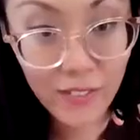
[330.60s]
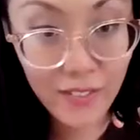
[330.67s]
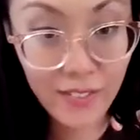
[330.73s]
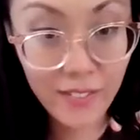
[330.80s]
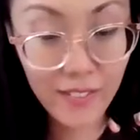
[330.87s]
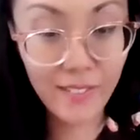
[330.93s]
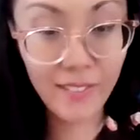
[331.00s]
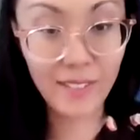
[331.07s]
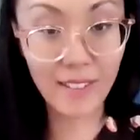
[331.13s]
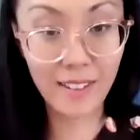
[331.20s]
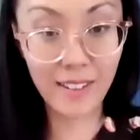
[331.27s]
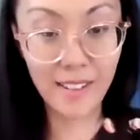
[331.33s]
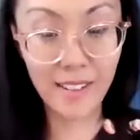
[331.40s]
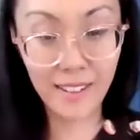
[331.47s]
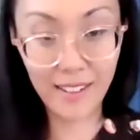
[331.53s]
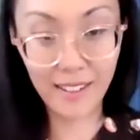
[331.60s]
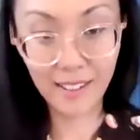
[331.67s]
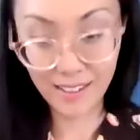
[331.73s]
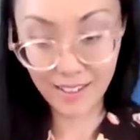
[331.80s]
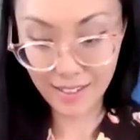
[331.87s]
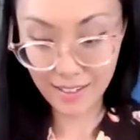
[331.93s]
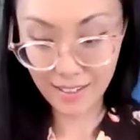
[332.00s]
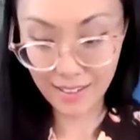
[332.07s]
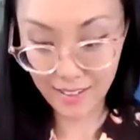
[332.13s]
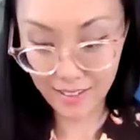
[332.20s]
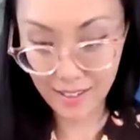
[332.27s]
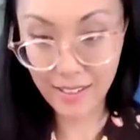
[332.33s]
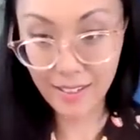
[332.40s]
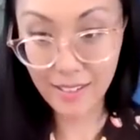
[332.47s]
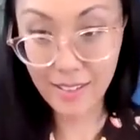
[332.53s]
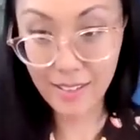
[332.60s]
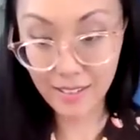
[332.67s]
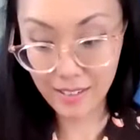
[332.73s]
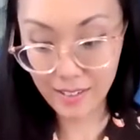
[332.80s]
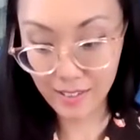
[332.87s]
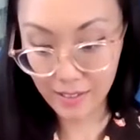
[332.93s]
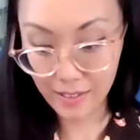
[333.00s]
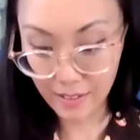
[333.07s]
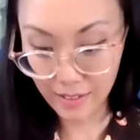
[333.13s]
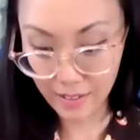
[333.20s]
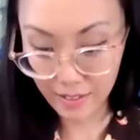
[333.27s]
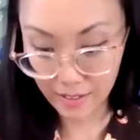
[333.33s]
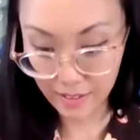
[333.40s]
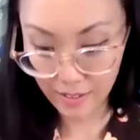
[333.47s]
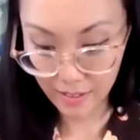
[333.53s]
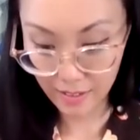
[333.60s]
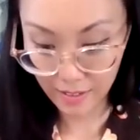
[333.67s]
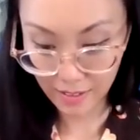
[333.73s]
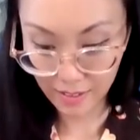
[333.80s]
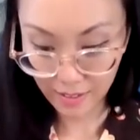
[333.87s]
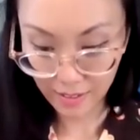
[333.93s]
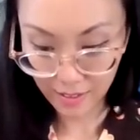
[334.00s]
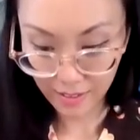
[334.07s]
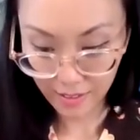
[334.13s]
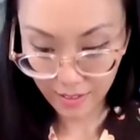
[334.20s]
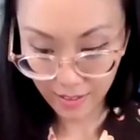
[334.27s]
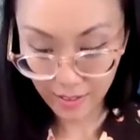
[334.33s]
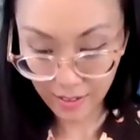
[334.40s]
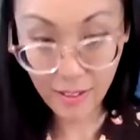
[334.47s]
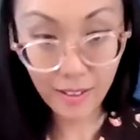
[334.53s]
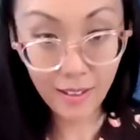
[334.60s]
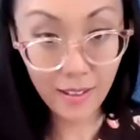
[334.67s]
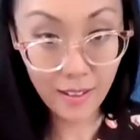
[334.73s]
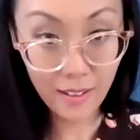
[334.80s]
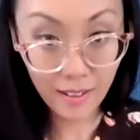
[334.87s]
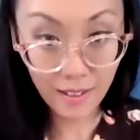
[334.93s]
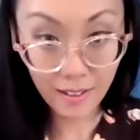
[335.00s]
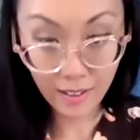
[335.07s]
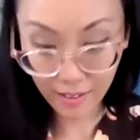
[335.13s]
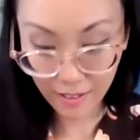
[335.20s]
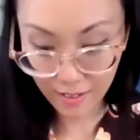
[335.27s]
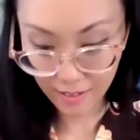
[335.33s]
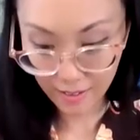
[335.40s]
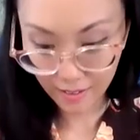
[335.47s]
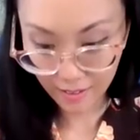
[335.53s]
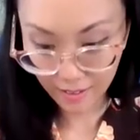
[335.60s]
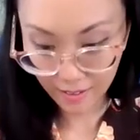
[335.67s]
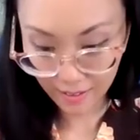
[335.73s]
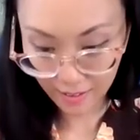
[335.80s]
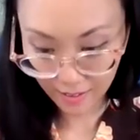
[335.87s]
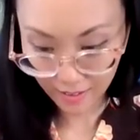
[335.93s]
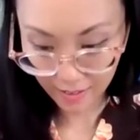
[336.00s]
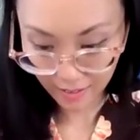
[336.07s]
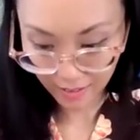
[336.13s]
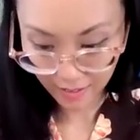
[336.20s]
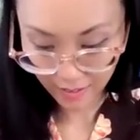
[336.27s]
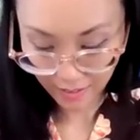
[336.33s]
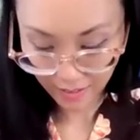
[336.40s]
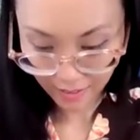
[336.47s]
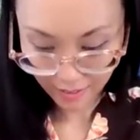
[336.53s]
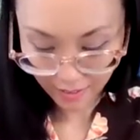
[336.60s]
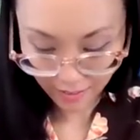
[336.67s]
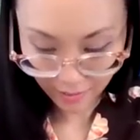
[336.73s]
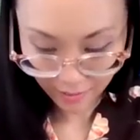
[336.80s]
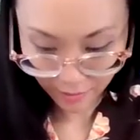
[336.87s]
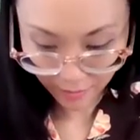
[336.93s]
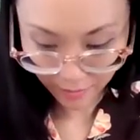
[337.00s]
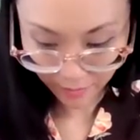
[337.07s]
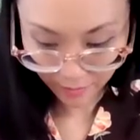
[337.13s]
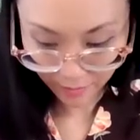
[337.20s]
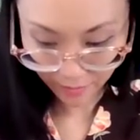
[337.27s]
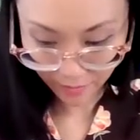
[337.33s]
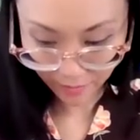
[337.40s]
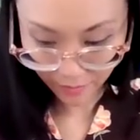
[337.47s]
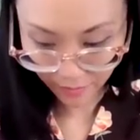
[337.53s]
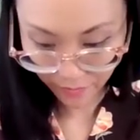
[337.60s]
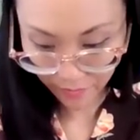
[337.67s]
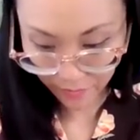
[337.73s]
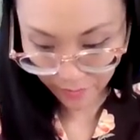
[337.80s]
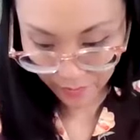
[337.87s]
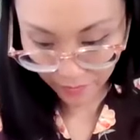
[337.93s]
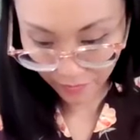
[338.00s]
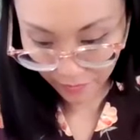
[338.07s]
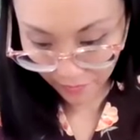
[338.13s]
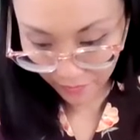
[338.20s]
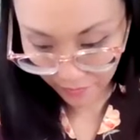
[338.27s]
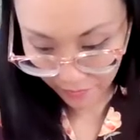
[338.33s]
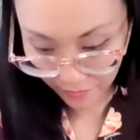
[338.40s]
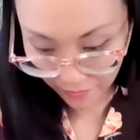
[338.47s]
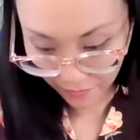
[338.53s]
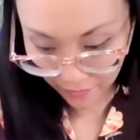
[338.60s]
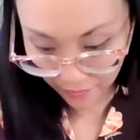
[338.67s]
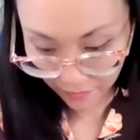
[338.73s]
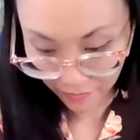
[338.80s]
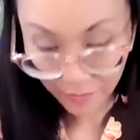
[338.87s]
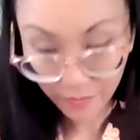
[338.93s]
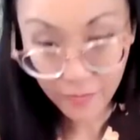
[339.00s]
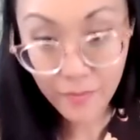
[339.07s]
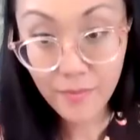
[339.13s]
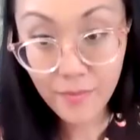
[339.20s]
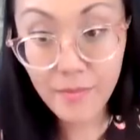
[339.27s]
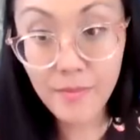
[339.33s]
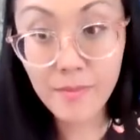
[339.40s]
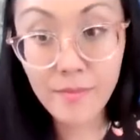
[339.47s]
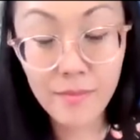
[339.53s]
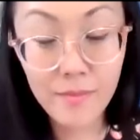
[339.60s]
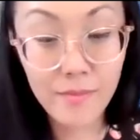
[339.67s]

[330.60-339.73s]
You're gonna fold it up. You might wanna just like give it a little squeeze like this so it's, so it's vertical. And then we're going to